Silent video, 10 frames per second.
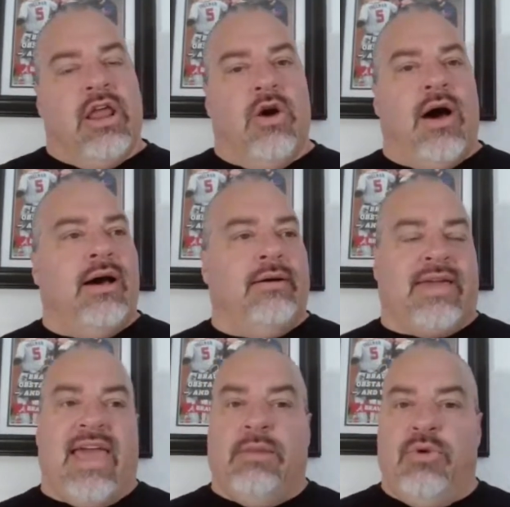you know,
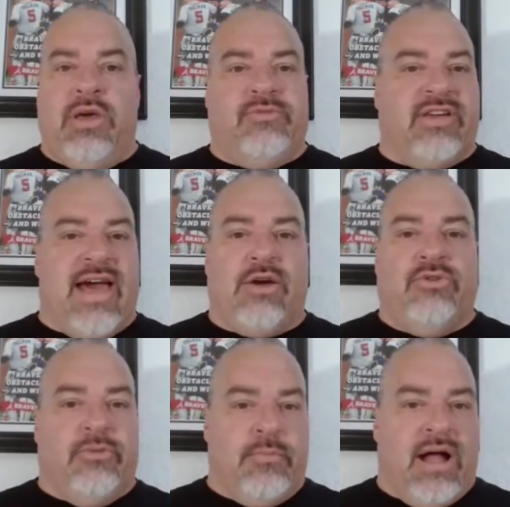Caleb Williams, a guy who
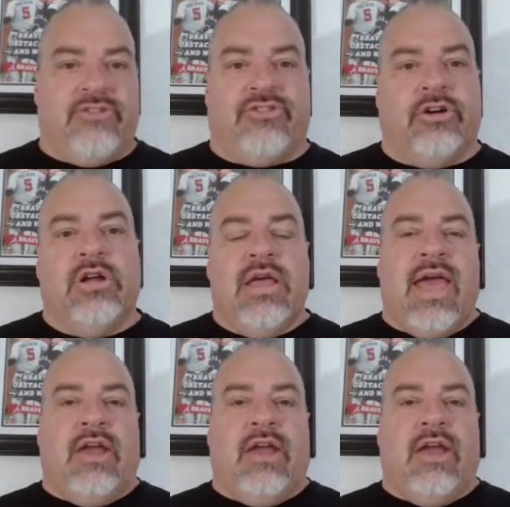was a monster